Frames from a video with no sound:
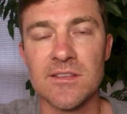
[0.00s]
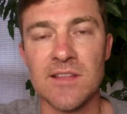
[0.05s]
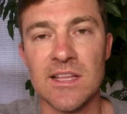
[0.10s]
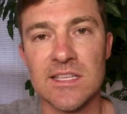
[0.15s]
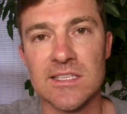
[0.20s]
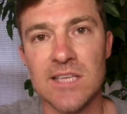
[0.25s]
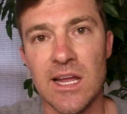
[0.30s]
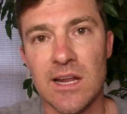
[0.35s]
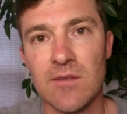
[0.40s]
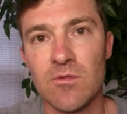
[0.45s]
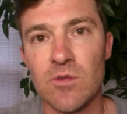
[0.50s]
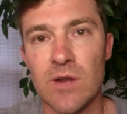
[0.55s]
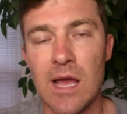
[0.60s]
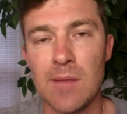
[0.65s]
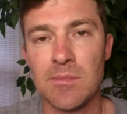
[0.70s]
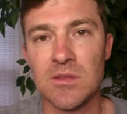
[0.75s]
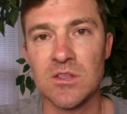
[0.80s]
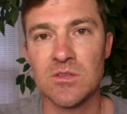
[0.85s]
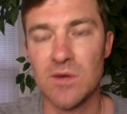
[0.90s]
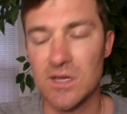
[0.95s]
And that's kind of what
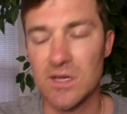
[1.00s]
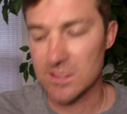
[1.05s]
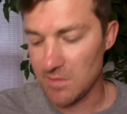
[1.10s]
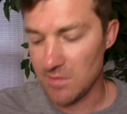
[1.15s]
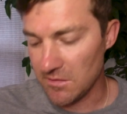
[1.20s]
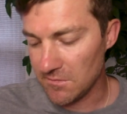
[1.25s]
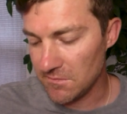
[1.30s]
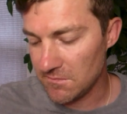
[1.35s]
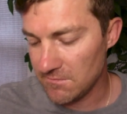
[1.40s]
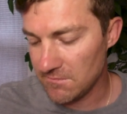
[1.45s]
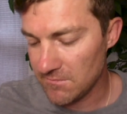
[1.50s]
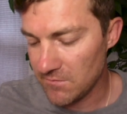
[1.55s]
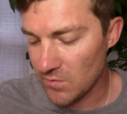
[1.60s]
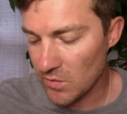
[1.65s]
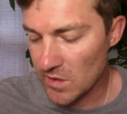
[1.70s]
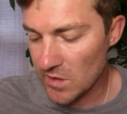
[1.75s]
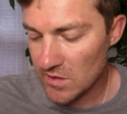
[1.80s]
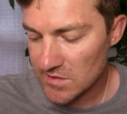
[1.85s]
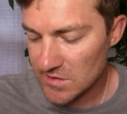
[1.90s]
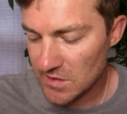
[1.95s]
happened to about
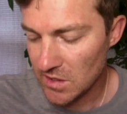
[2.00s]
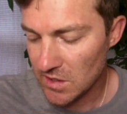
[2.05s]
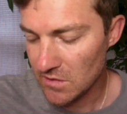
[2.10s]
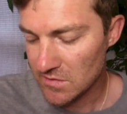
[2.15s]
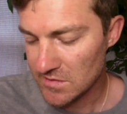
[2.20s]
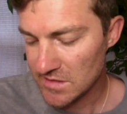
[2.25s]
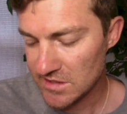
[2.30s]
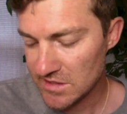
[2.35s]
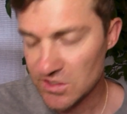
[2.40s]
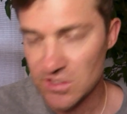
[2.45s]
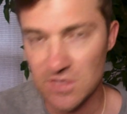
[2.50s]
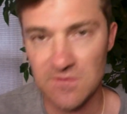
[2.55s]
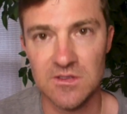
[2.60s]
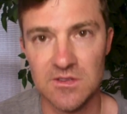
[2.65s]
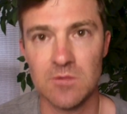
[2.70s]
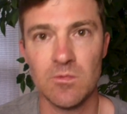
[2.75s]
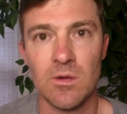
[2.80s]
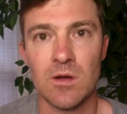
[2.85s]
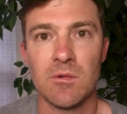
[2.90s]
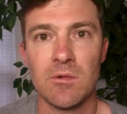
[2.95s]
four years ago As I
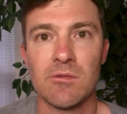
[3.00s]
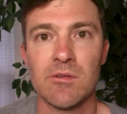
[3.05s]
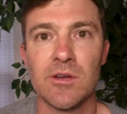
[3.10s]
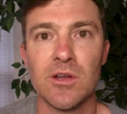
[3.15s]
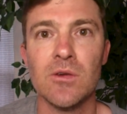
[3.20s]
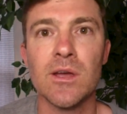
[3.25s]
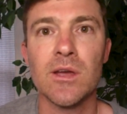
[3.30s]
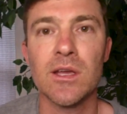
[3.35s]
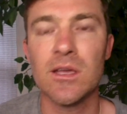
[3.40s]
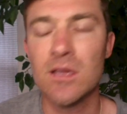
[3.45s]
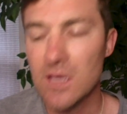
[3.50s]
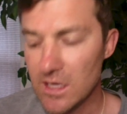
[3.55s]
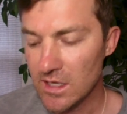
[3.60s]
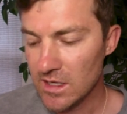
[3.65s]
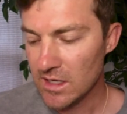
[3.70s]
shifted what we were doing